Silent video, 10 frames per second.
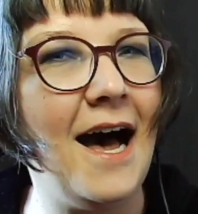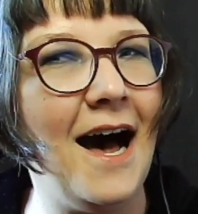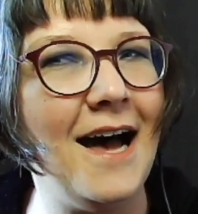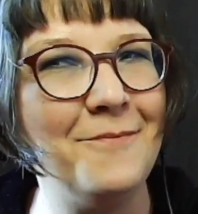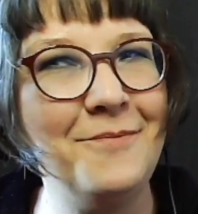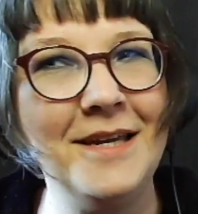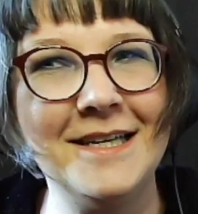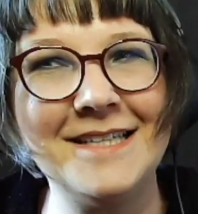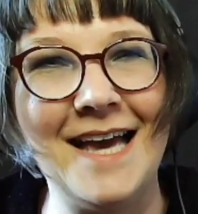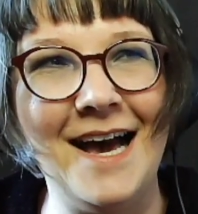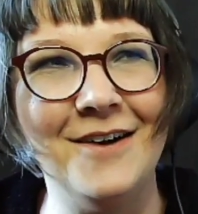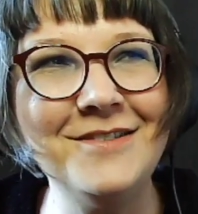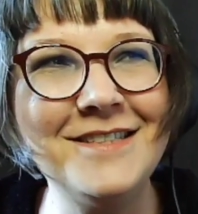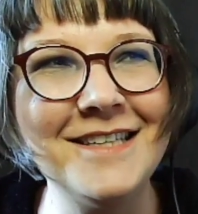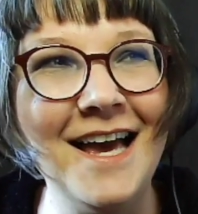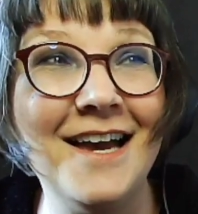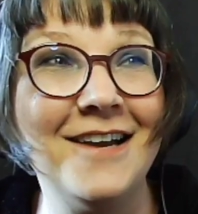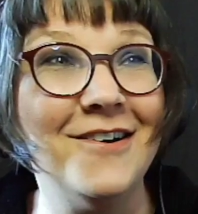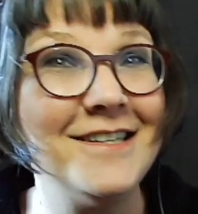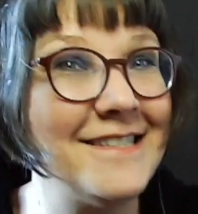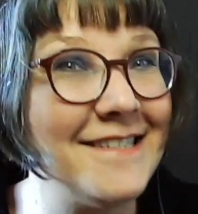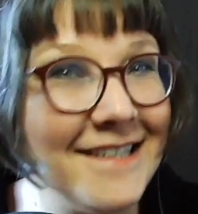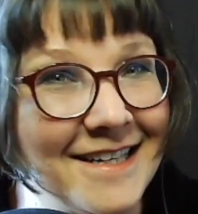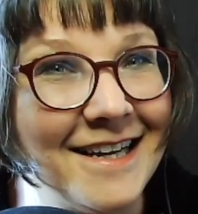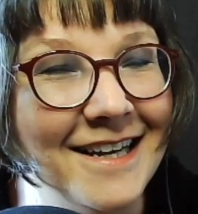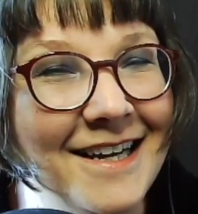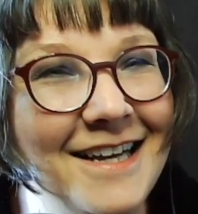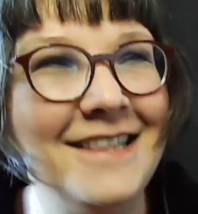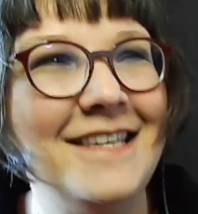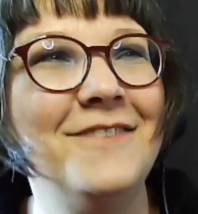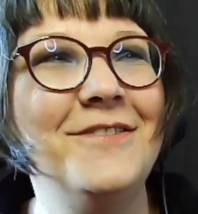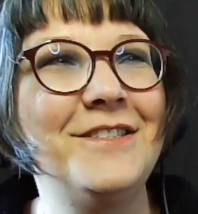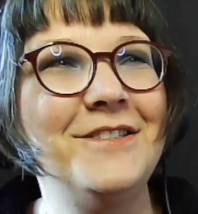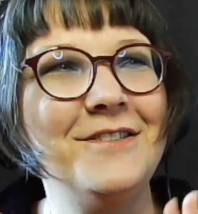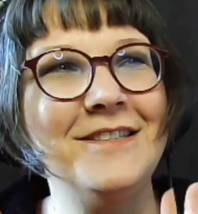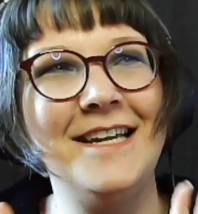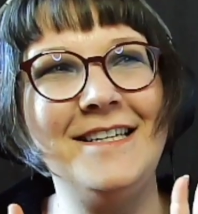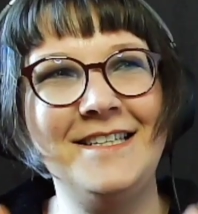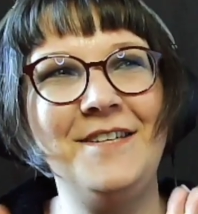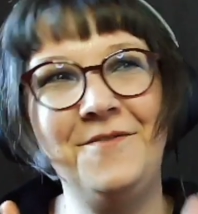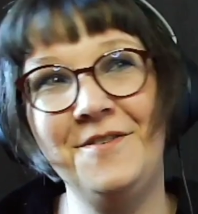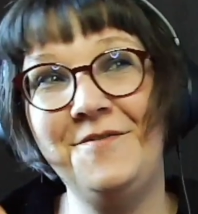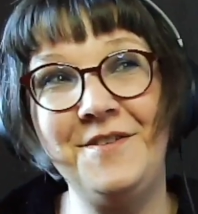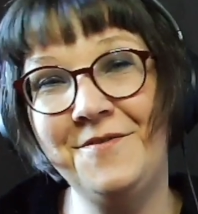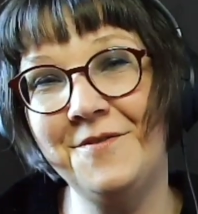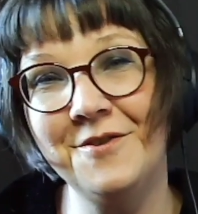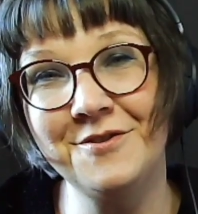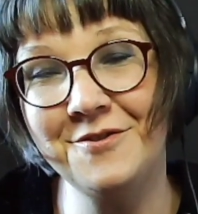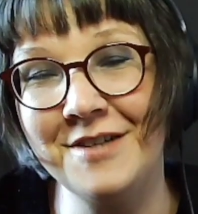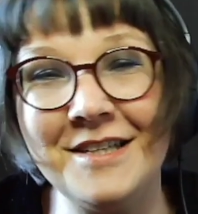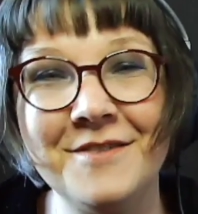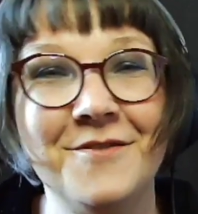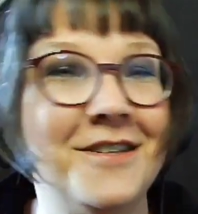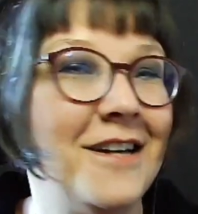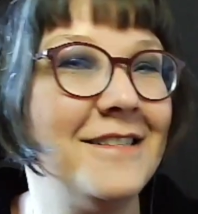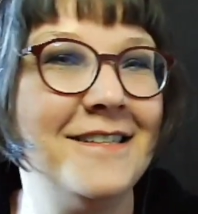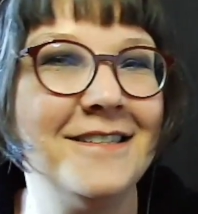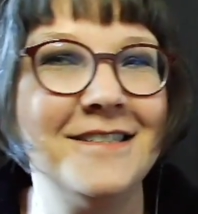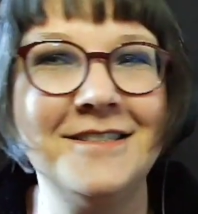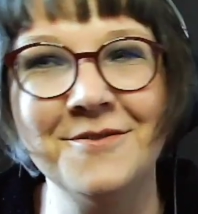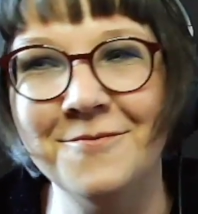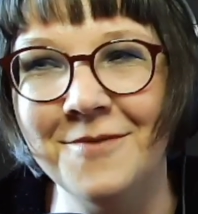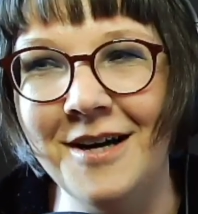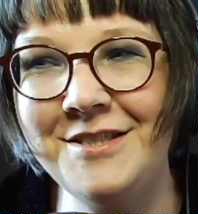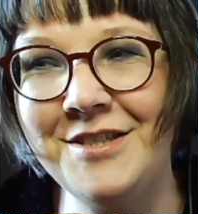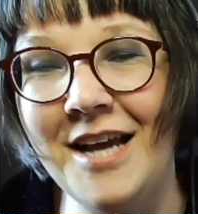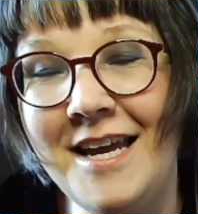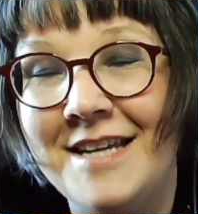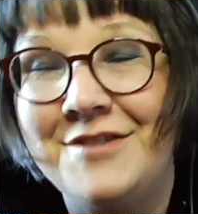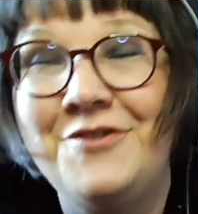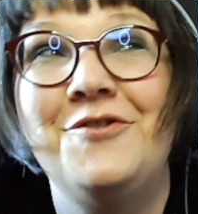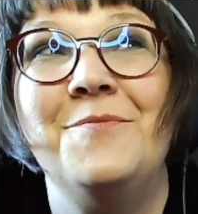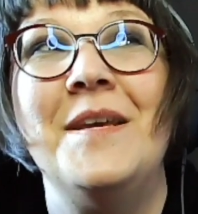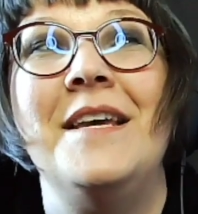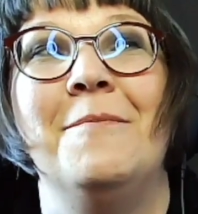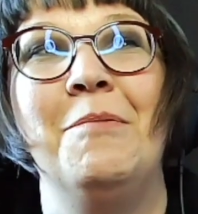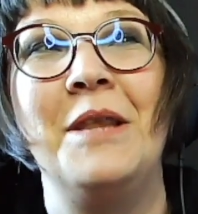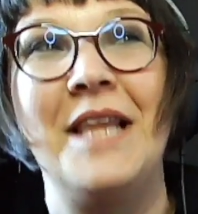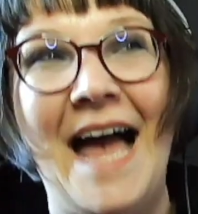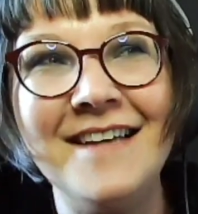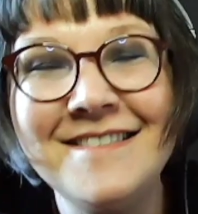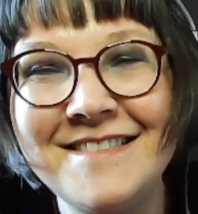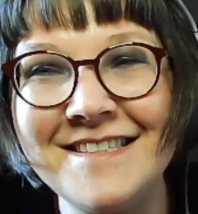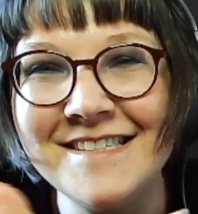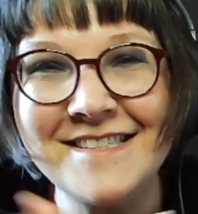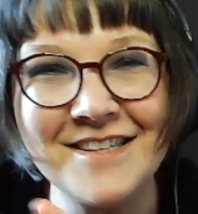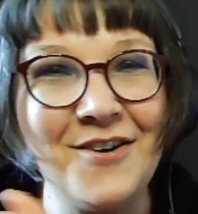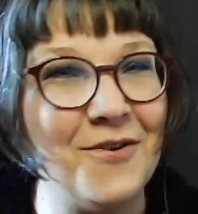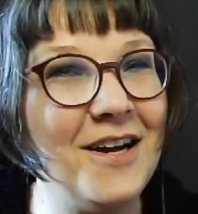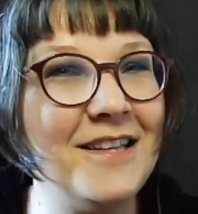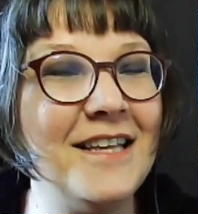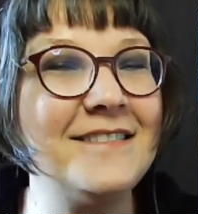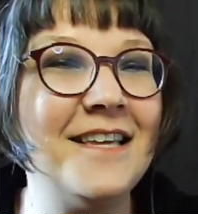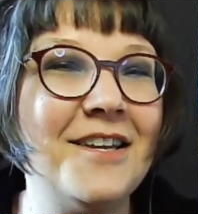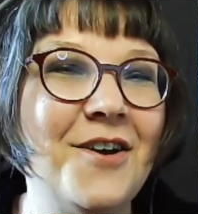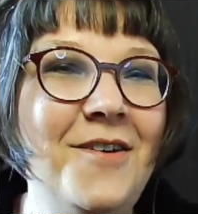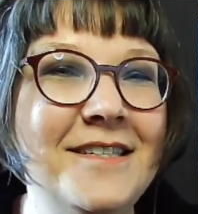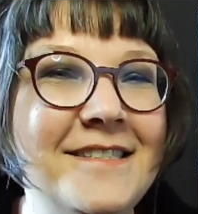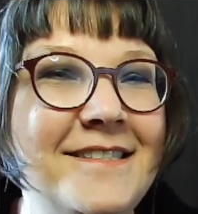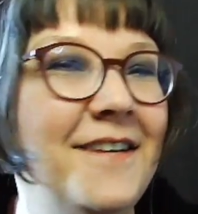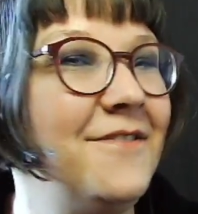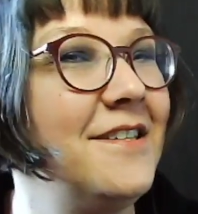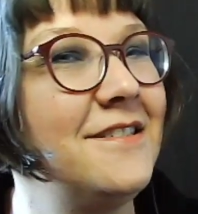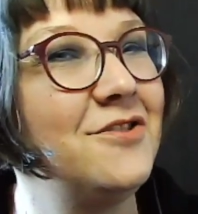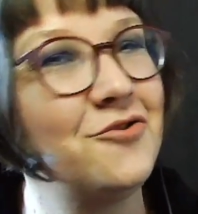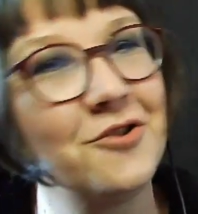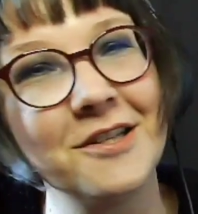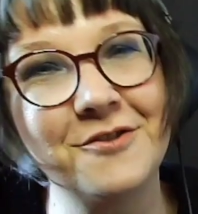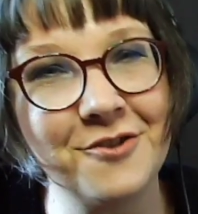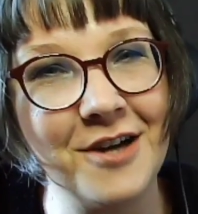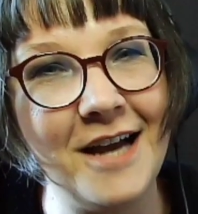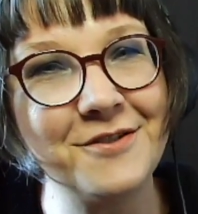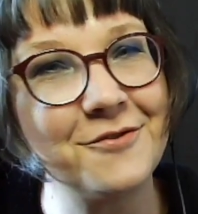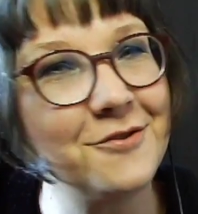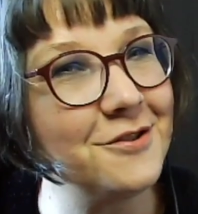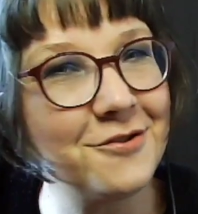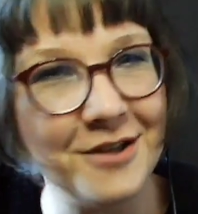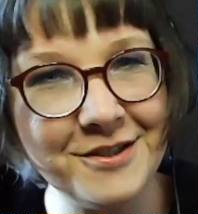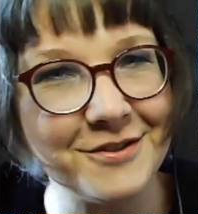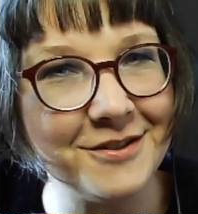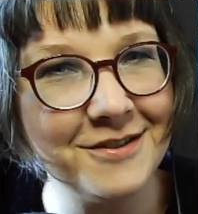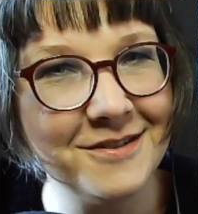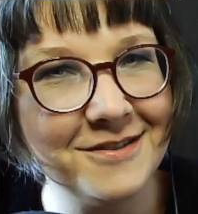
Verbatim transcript: I picked out Godzilla, the original 1954 trailer for Godzilla to watch. It should be a blast. So let's get going and see if this is trailer trash or treasure.